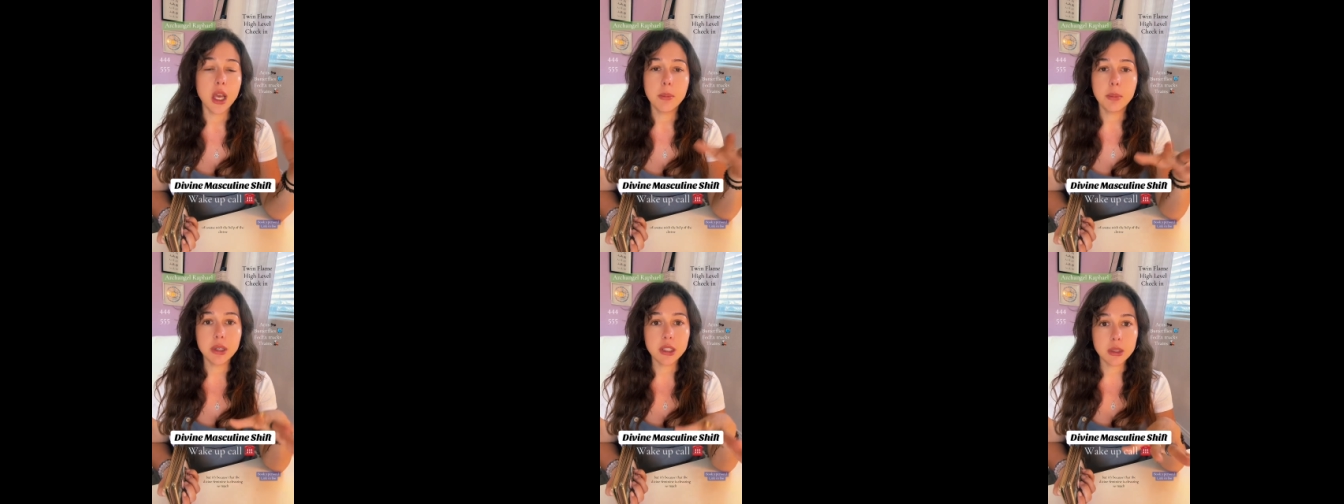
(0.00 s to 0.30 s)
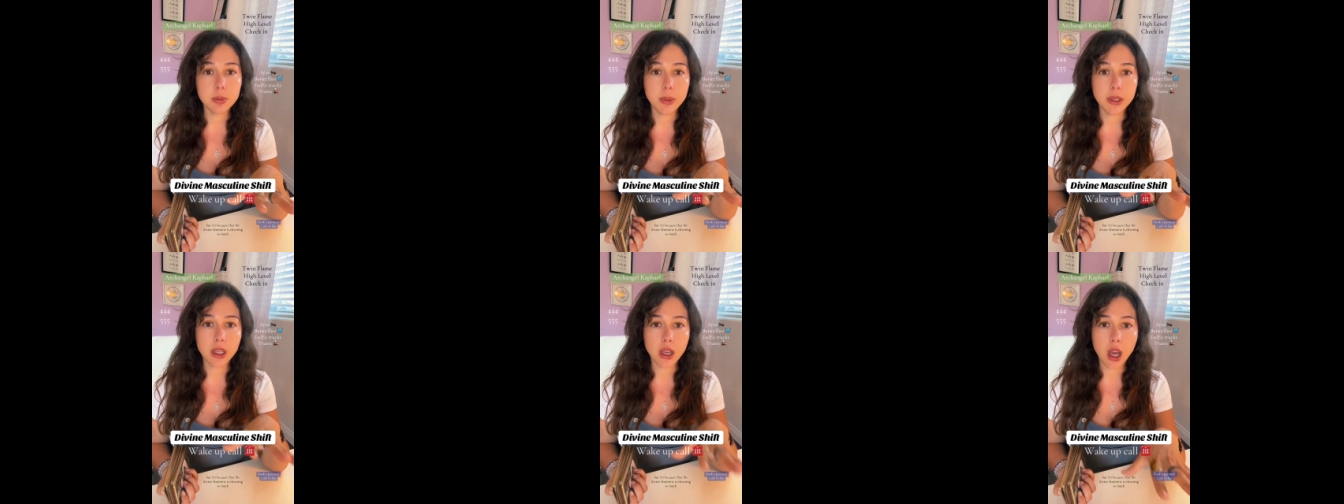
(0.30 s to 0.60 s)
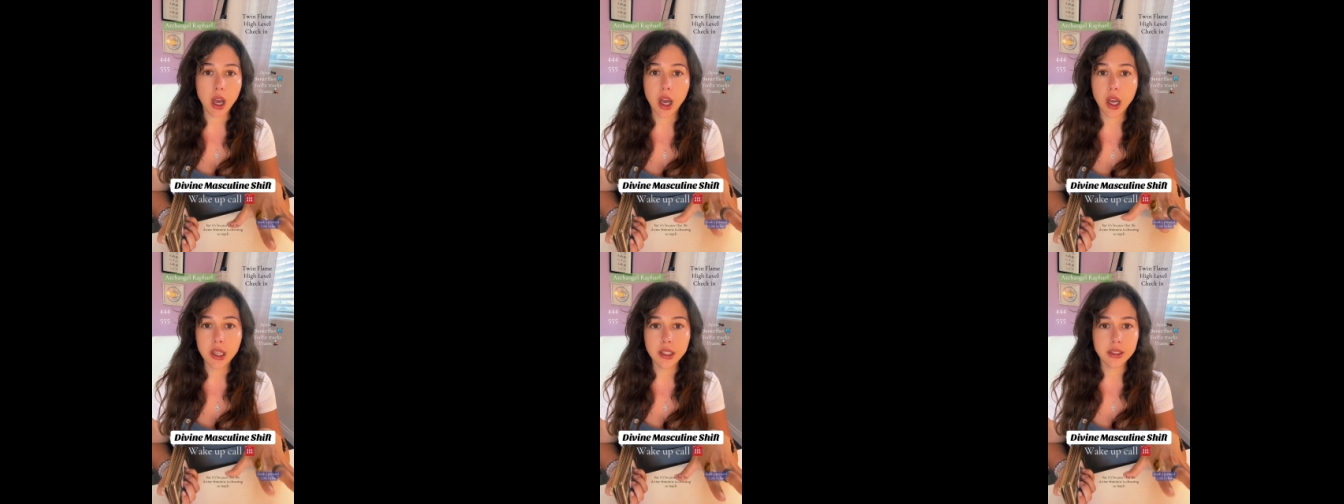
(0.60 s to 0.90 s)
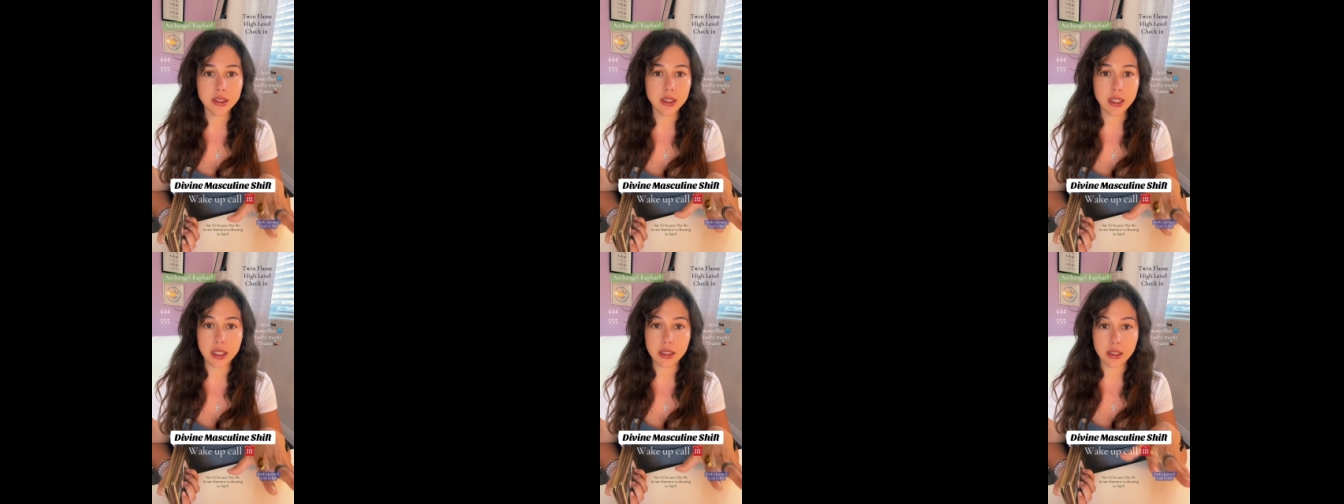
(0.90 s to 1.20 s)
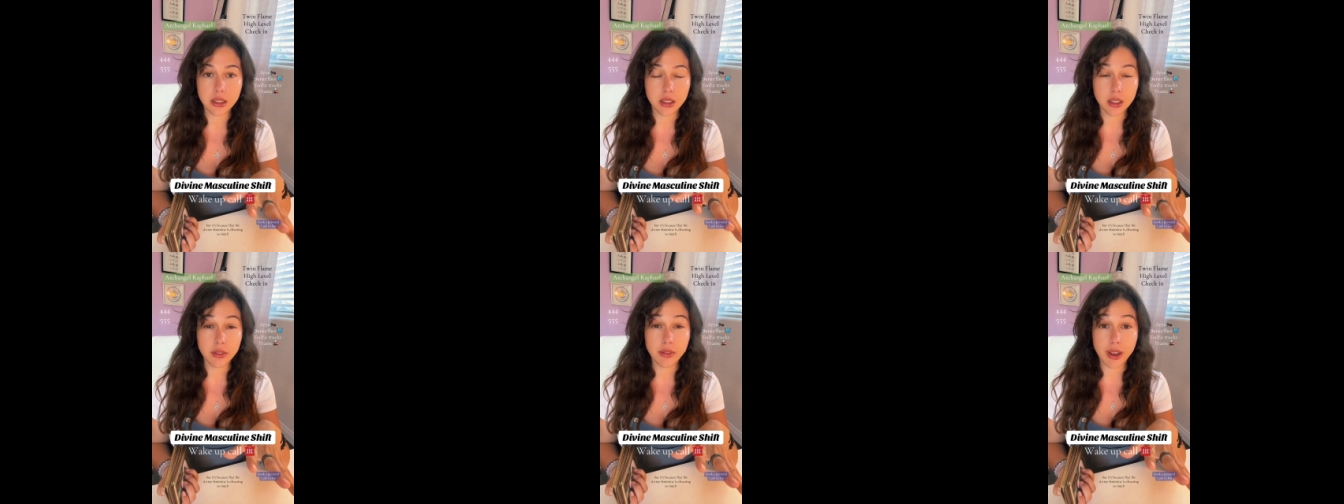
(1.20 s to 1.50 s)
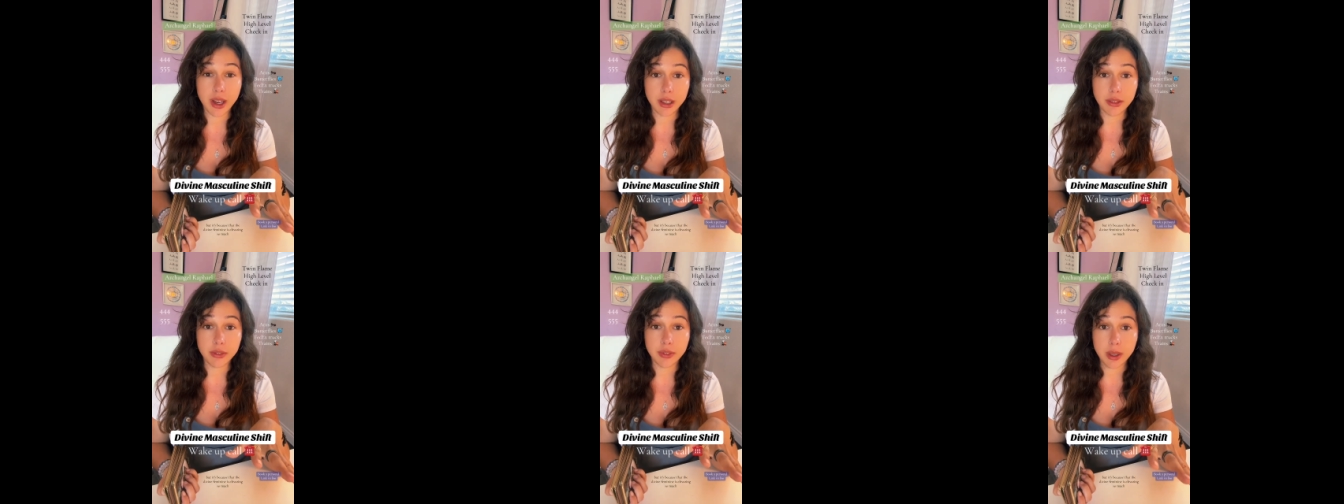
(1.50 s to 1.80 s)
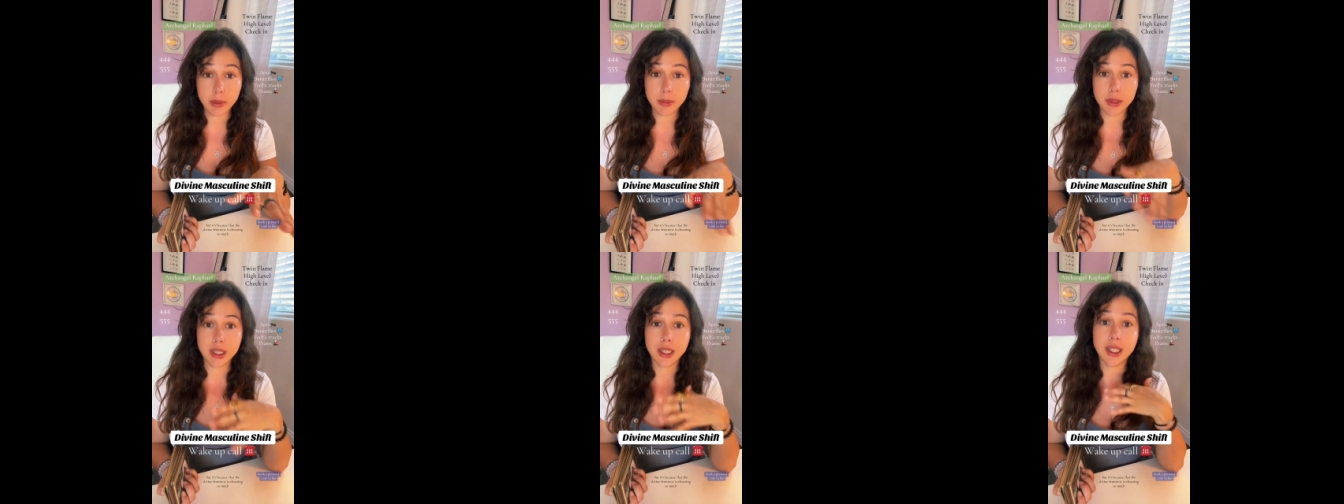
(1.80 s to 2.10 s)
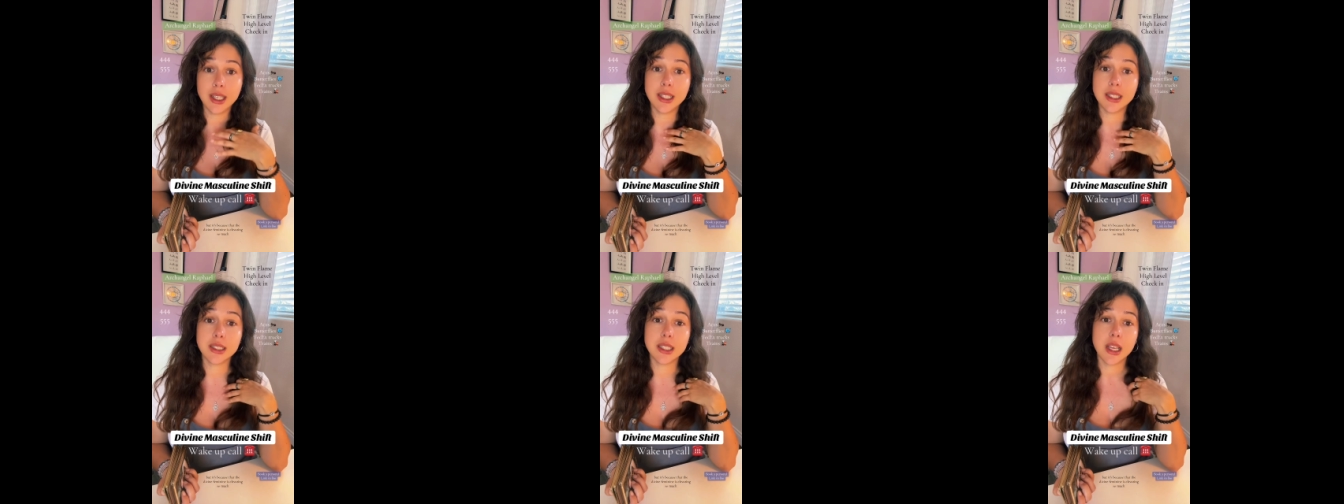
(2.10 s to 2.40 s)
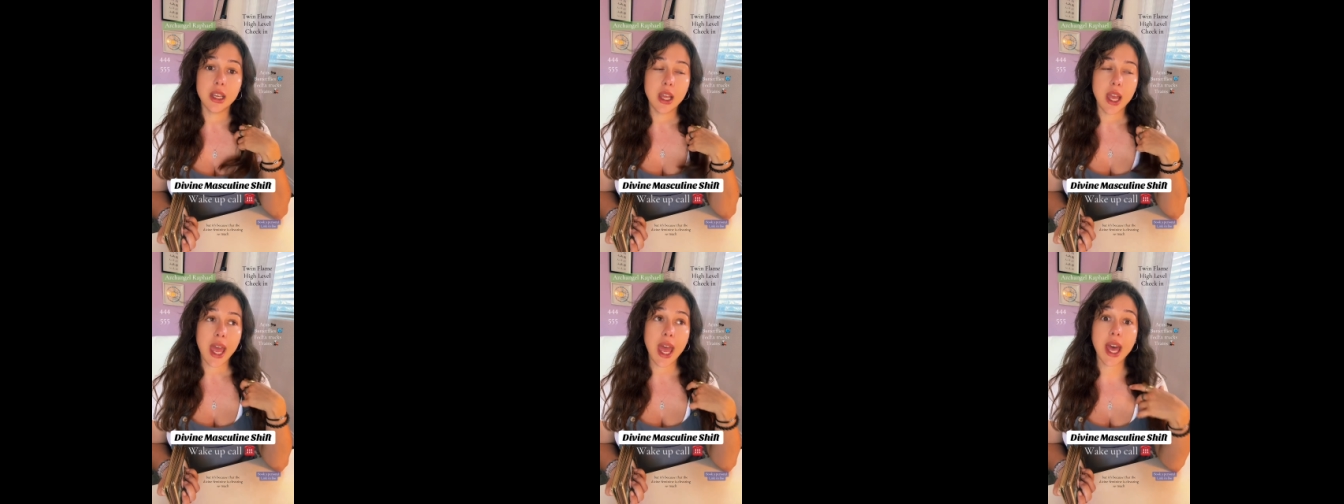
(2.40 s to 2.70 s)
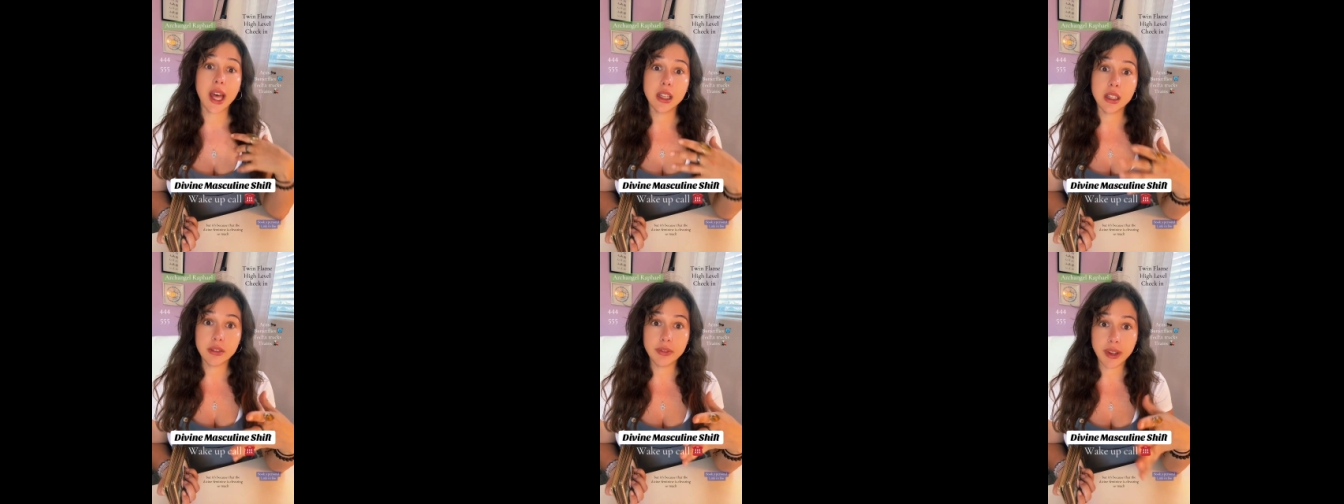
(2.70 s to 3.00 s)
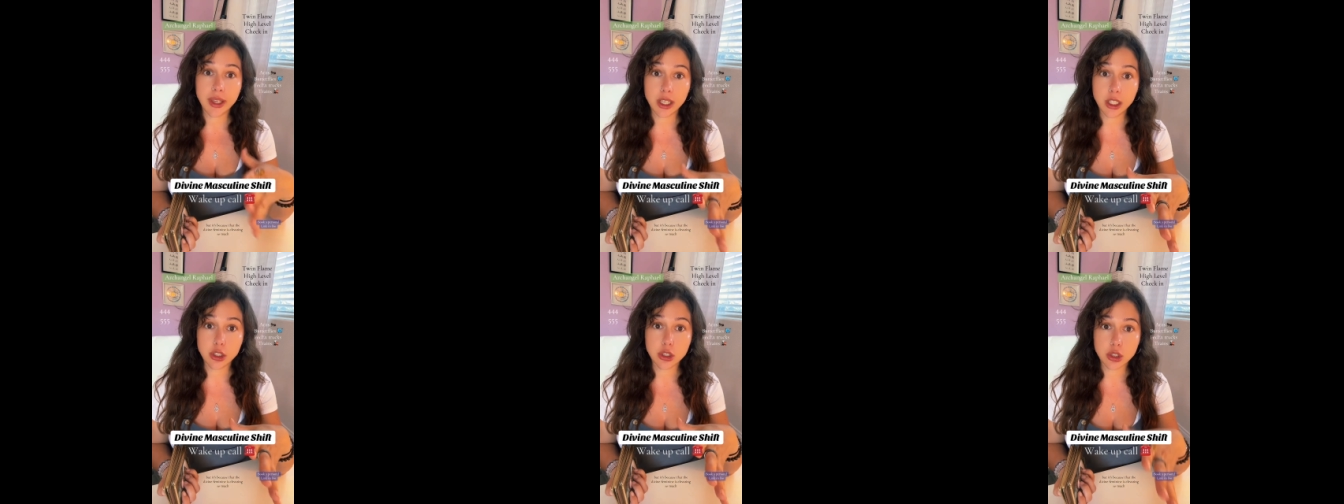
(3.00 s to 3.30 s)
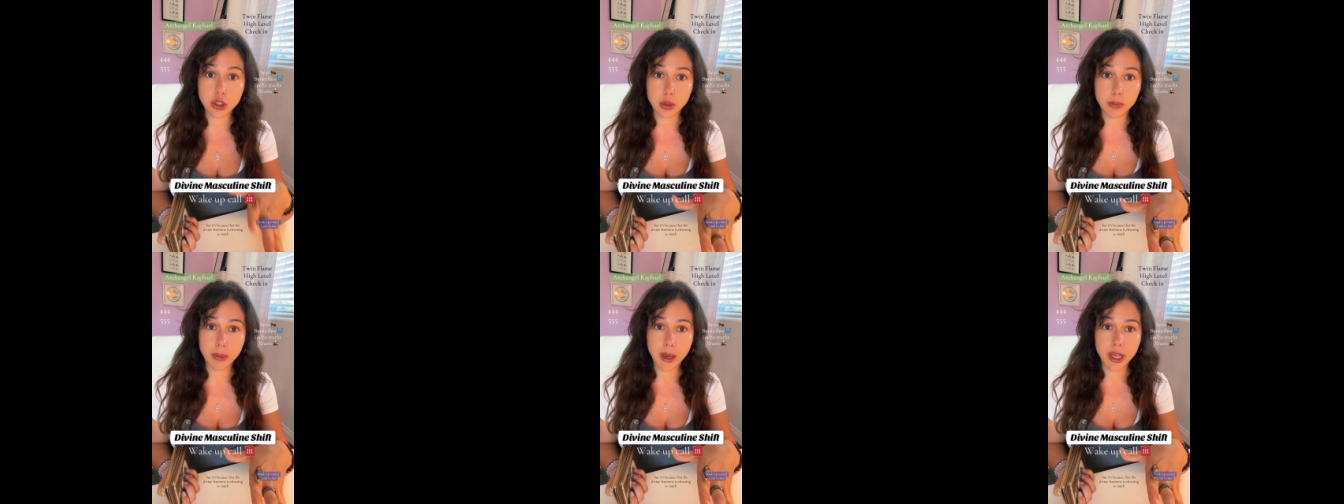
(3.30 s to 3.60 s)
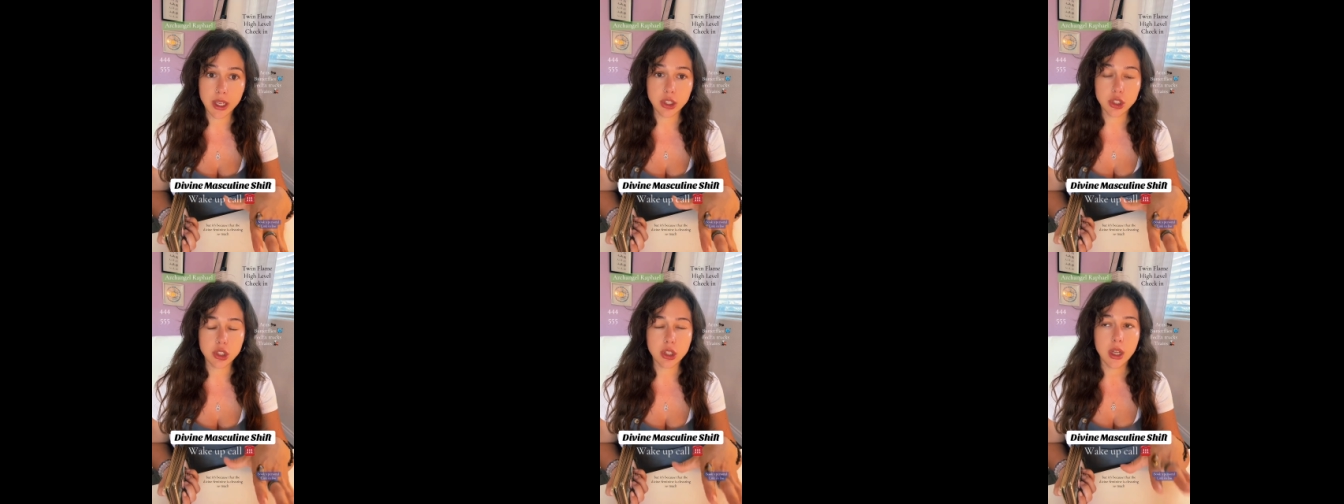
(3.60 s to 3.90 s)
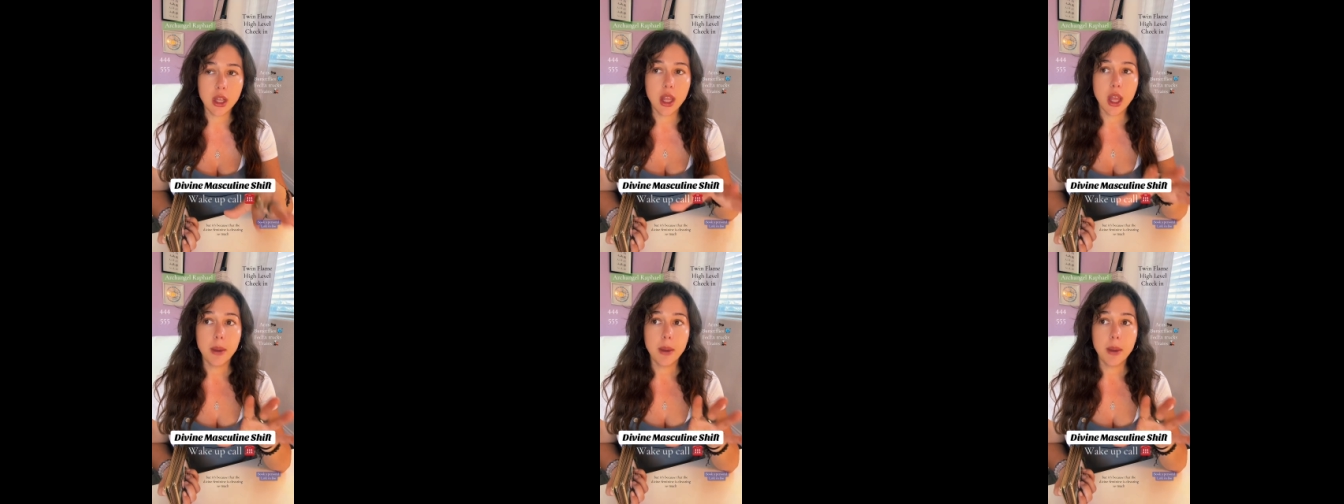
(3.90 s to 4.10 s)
but it's because that the divine feminine is elevating so much.